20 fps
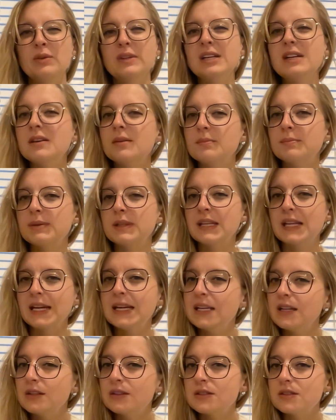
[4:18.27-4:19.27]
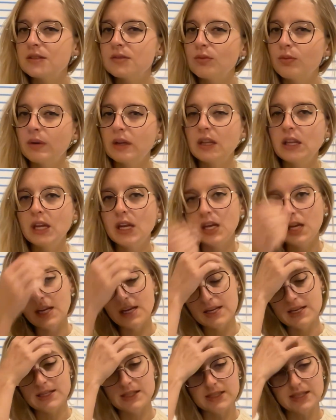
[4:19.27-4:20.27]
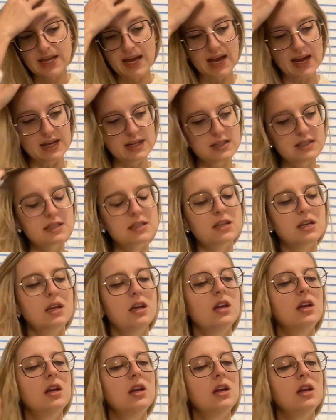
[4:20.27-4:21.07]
complaint really is that,